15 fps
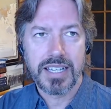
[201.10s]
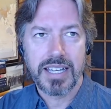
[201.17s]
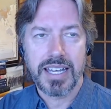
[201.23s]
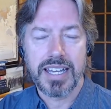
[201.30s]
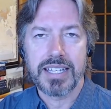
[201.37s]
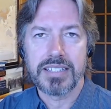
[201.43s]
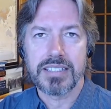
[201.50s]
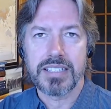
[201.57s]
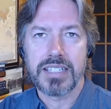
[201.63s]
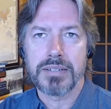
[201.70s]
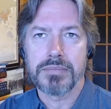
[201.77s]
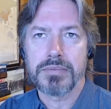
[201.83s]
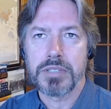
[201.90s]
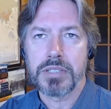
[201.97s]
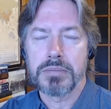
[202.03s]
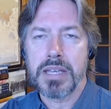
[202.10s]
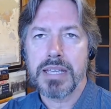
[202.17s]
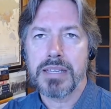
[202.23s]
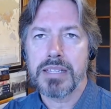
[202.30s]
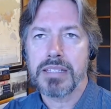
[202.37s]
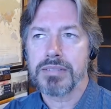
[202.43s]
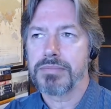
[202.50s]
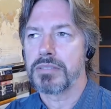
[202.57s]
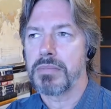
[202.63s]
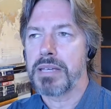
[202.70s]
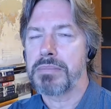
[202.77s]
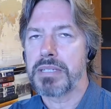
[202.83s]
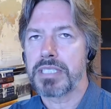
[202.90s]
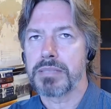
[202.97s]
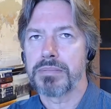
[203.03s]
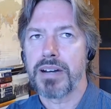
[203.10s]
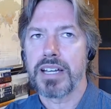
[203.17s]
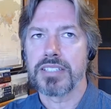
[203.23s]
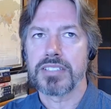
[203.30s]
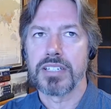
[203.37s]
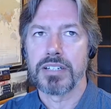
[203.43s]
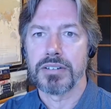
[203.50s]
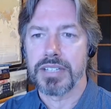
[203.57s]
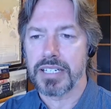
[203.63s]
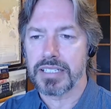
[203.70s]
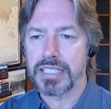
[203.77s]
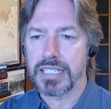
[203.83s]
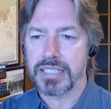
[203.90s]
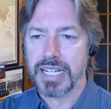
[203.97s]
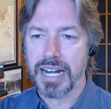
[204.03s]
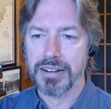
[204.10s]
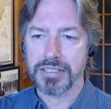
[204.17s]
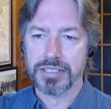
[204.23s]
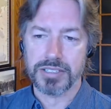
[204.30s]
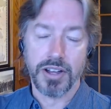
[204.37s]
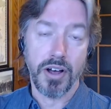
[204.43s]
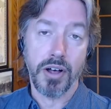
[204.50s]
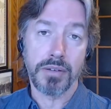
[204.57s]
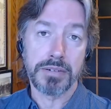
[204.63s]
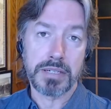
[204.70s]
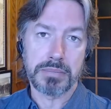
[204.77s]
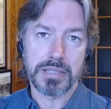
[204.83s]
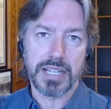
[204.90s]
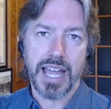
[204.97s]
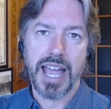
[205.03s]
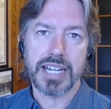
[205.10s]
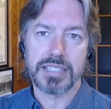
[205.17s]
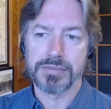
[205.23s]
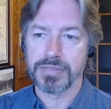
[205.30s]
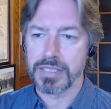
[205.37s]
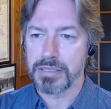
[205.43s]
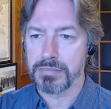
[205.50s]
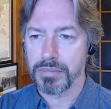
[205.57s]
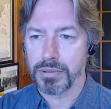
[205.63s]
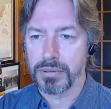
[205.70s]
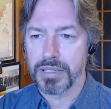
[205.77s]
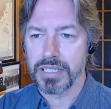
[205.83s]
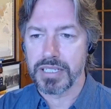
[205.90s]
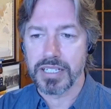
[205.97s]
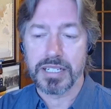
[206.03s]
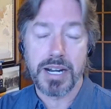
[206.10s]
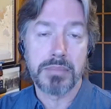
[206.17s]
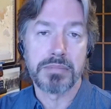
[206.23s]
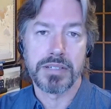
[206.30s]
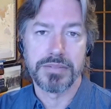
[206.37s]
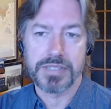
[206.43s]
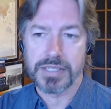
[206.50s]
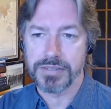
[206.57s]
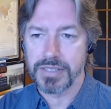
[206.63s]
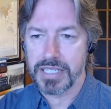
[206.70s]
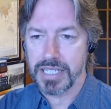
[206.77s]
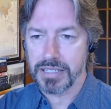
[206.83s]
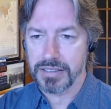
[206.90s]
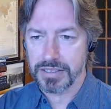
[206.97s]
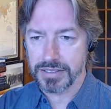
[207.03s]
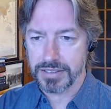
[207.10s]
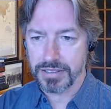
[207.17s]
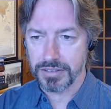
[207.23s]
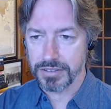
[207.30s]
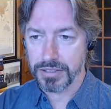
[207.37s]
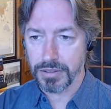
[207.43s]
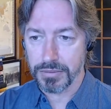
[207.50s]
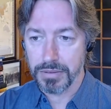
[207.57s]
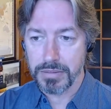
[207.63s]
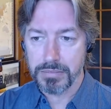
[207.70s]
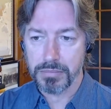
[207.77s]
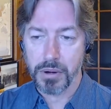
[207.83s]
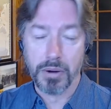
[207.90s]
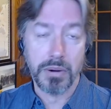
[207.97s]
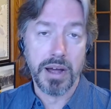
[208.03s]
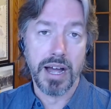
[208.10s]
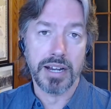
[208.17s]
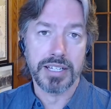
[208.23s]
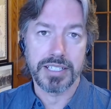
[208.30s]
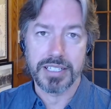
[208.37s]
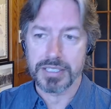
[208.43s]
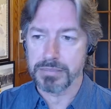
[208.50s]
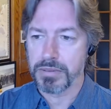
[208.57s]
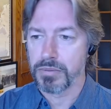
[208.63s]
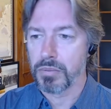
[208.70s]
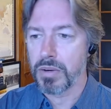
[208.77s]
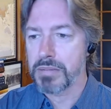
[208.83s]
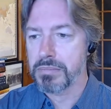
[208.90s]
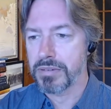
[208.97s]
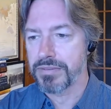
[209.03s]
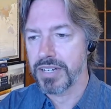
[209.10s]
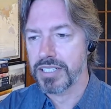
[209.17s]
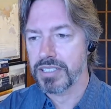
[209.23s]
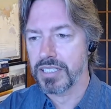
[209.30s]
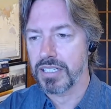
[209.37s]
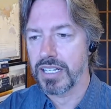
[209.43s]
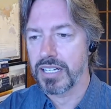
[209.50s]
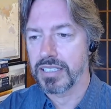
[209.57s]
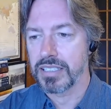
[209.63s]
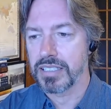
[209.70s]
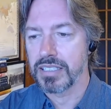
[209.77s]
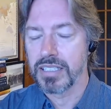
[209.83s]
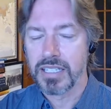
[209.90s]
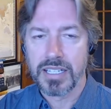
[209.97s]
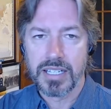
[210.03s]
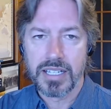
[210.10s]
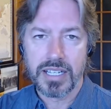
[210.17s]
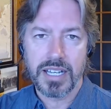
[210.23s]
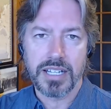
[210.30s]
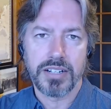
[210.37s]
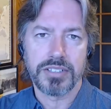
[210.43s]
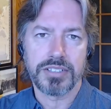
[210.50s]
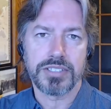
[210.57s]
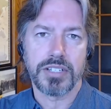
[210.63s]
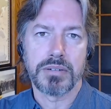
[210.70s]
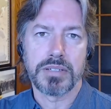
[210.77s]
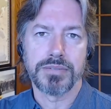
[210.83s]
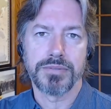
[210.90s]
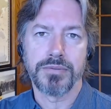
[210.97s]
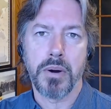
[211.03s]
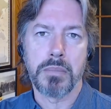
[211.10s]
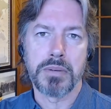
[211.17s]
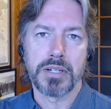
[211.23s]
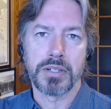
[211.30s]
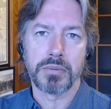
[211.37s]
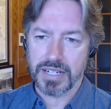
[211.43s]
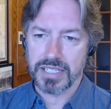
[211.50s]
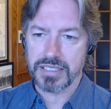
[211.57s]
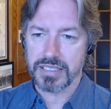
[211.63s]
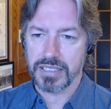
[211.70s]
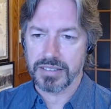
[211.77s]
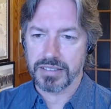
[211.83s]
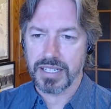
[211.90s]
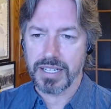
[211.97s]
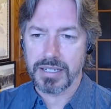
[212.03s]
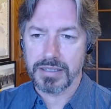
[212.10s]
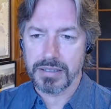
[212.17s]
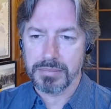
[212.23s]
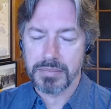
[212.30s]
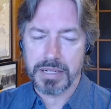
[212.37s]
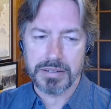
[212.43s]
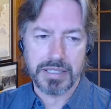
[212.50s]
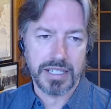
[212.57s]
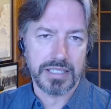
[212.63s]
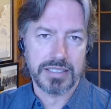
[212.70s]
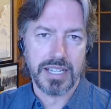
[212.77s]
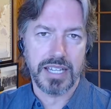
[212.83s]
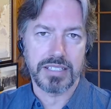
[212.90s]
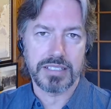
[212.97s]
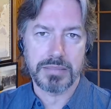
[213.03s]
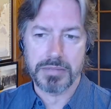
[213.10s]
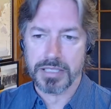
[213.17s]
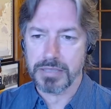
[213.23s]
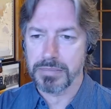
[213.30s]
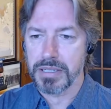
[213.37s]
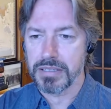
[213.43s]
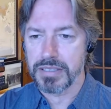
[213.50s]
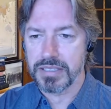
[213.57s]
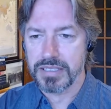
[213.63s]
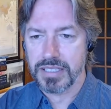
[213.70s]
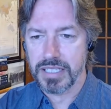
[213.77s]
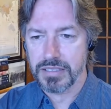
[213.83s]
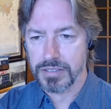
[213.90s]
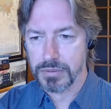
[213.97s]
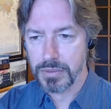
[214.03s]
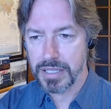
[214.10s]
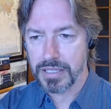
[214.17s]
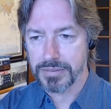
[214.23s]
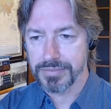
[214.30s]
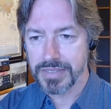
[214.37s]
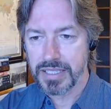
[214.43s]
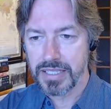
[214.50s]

And you may be surprised to know that leader character has already been actively employed in a number of different areas. And so pro hockey has been one, professional hockey, and also in Formula racing. And Mary has had some experience there as well.